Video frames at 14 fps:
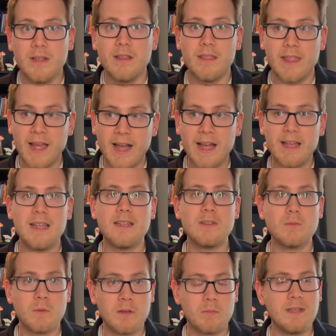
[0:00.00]
That is
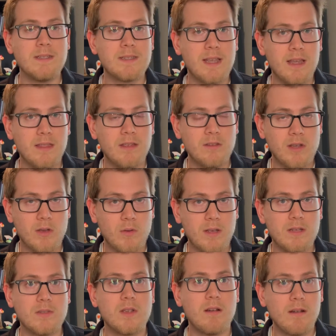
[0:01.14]
when we say the note
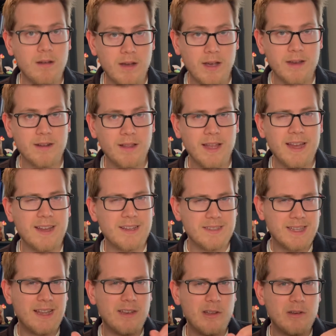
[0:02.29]
is on a line, because
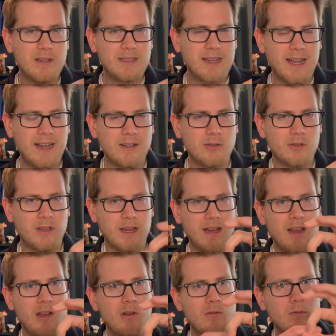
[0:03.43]
that note is actually
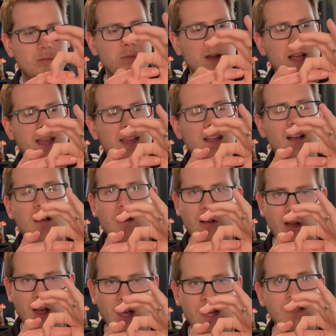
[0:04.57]
right
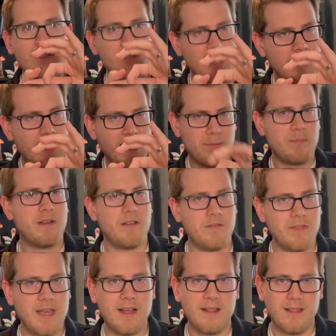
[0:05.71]
on top of
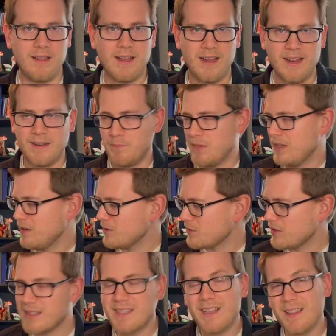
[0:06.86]
that line. So
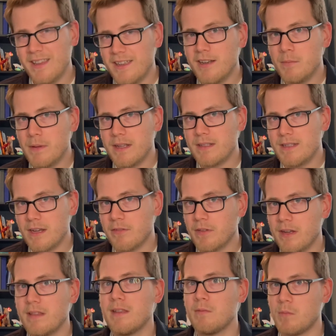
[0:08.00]
that's a little bit
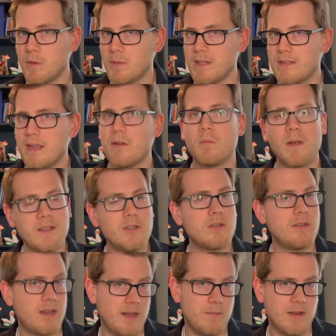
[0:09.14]
different than when we say write your
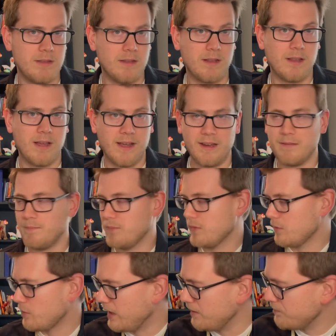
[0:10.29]
name on the line,
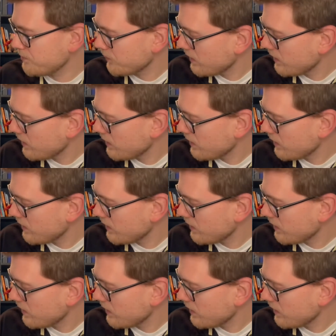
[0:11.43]
right?